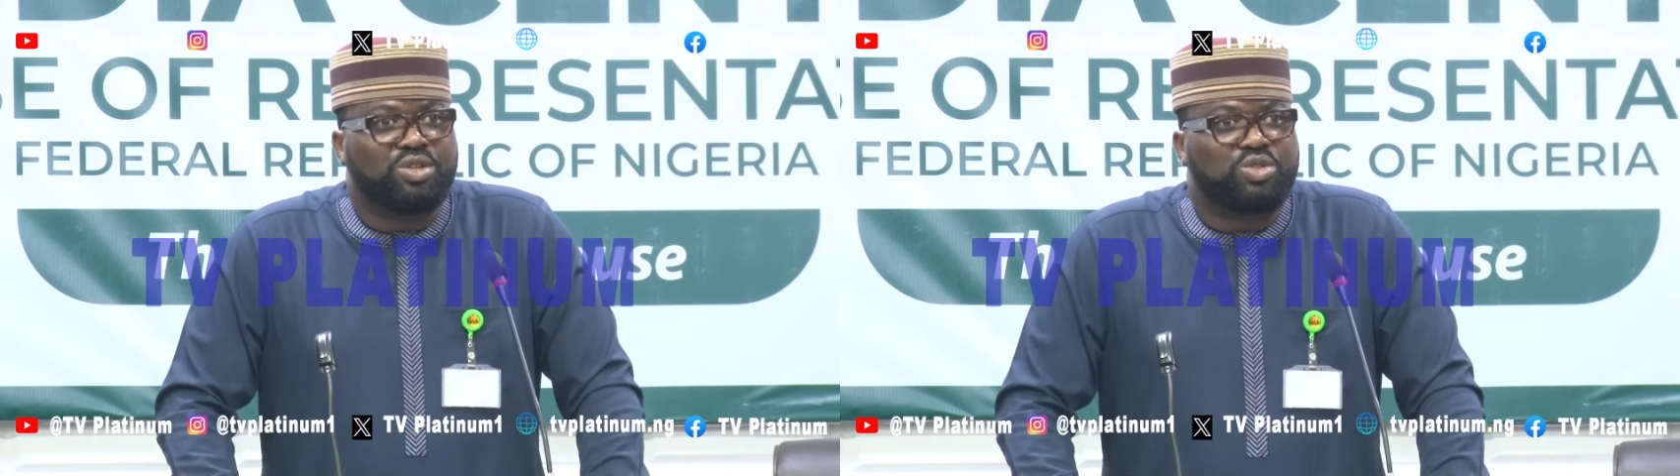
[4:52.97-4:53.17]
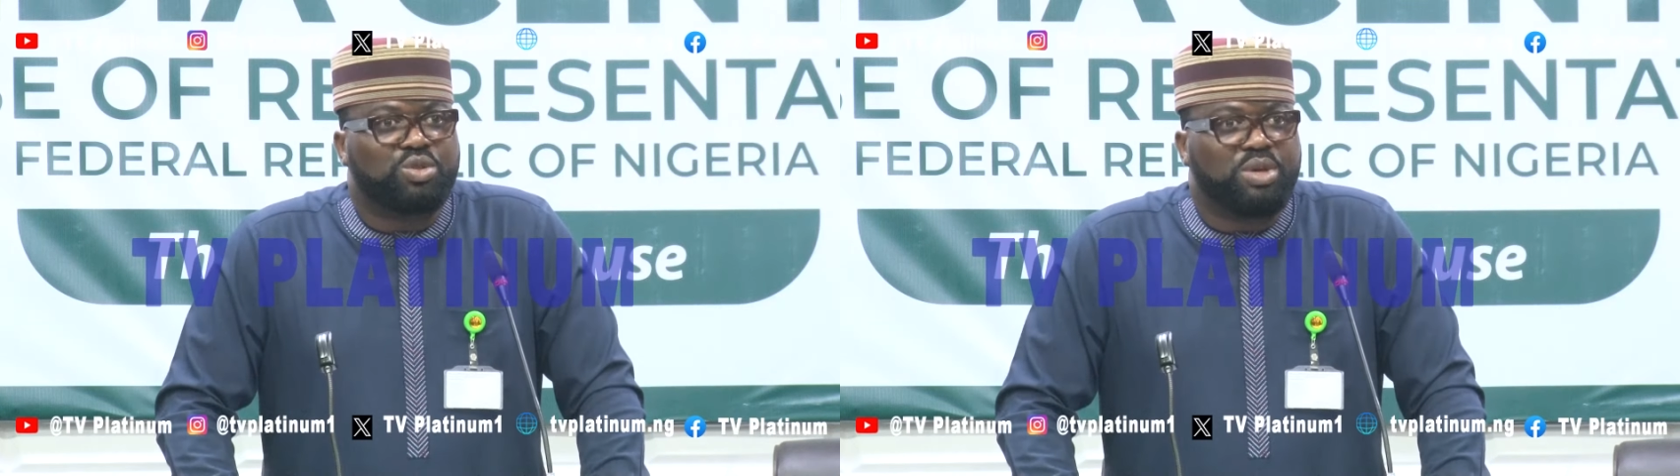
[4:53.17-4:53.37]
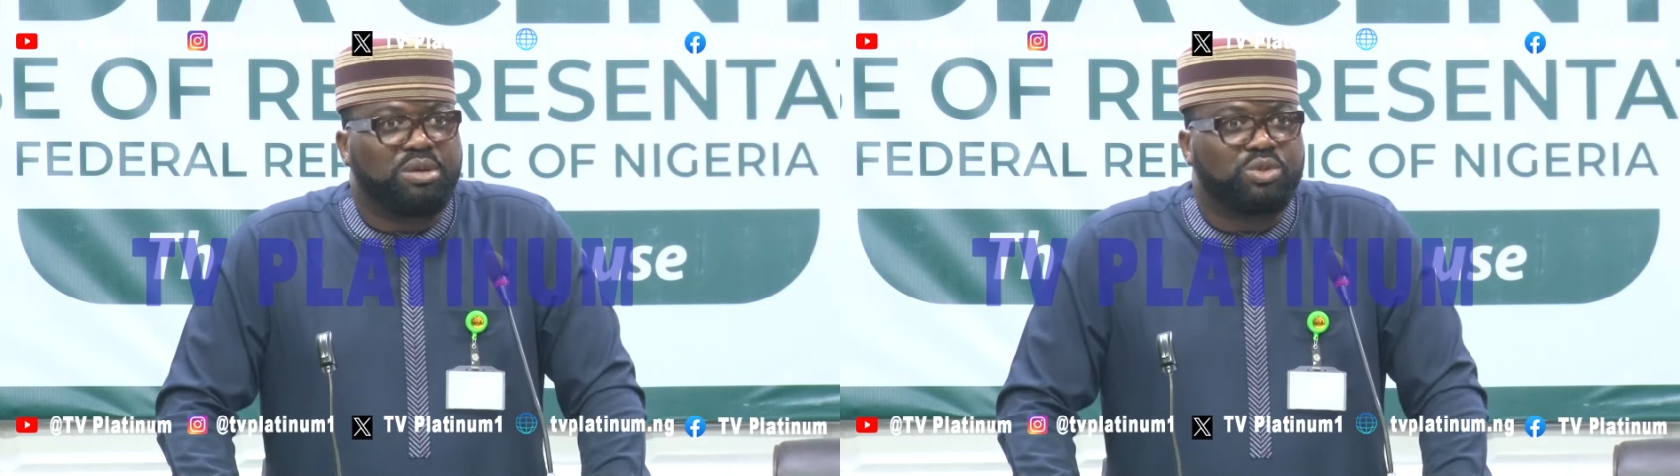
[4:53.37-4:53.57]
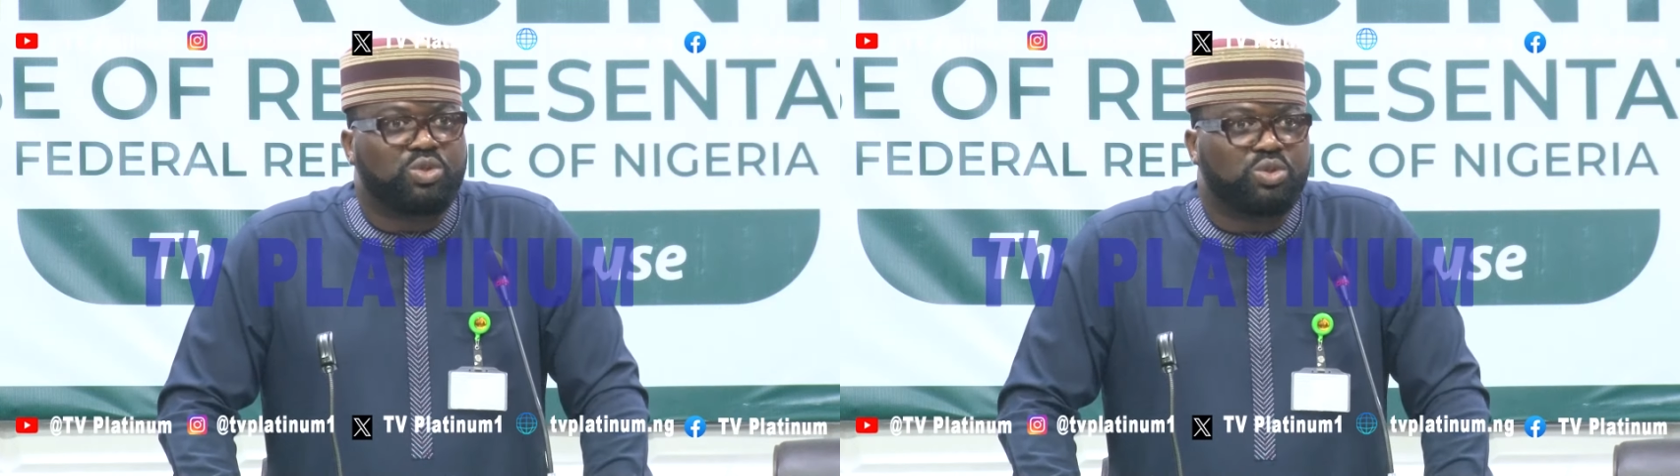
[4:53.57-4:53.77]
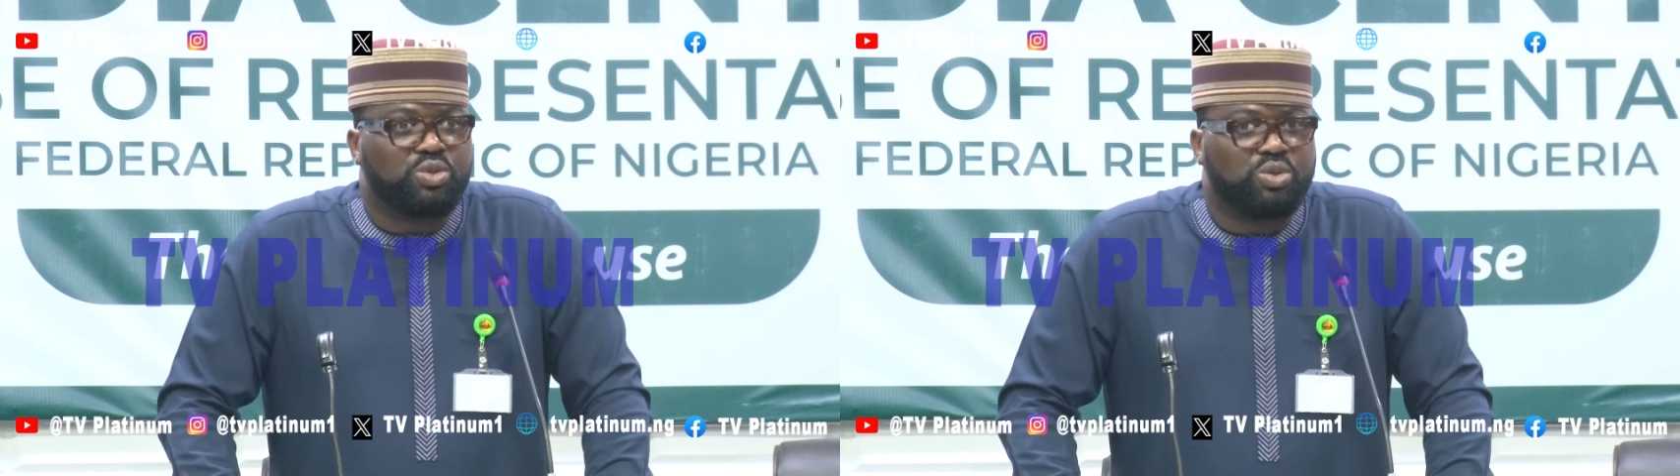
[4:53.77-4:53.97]
to be able
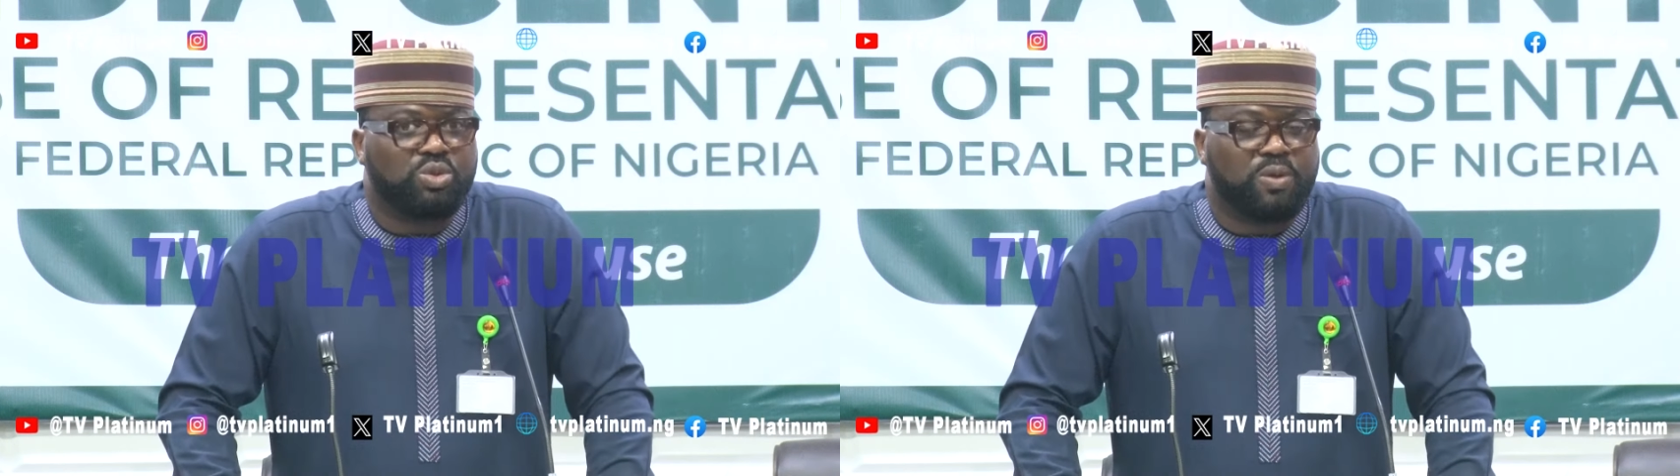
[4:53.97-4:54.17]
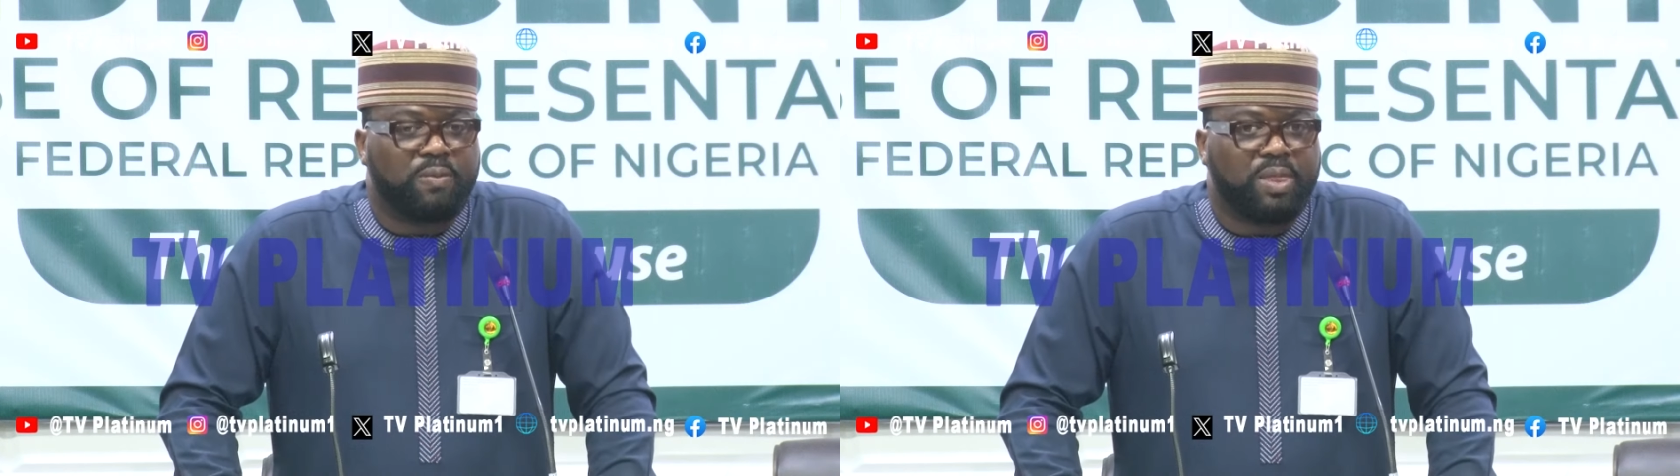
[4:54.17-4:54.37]
to